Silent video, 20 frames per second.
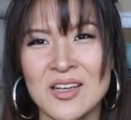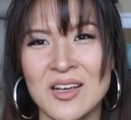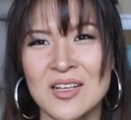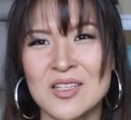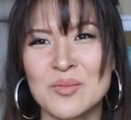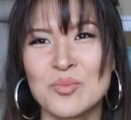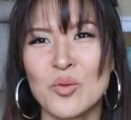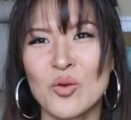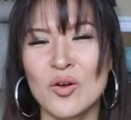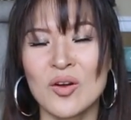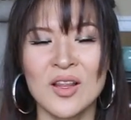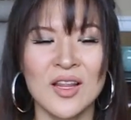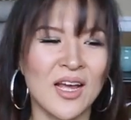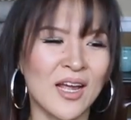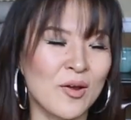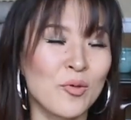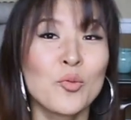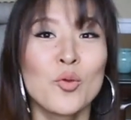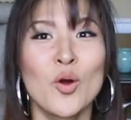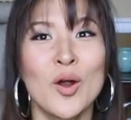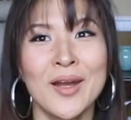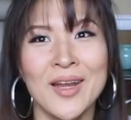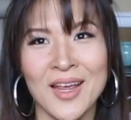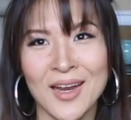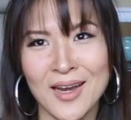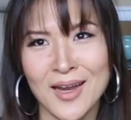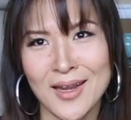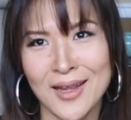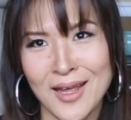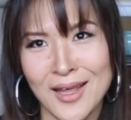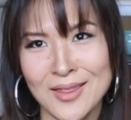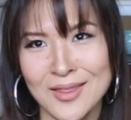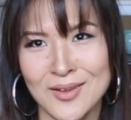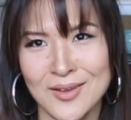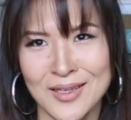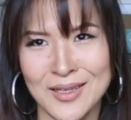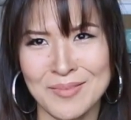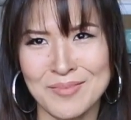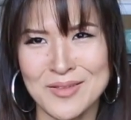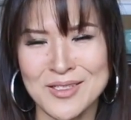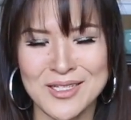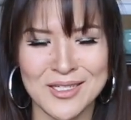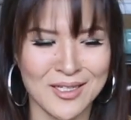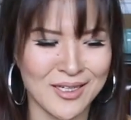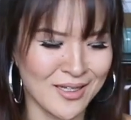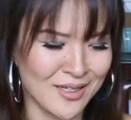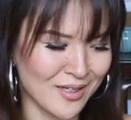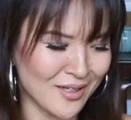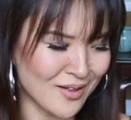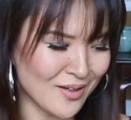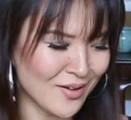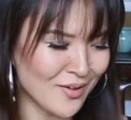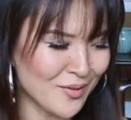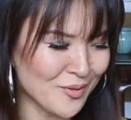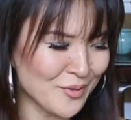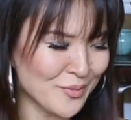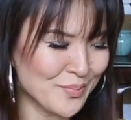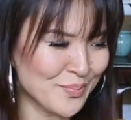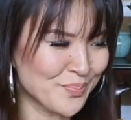It's more like, where can I get the kimchi, you know?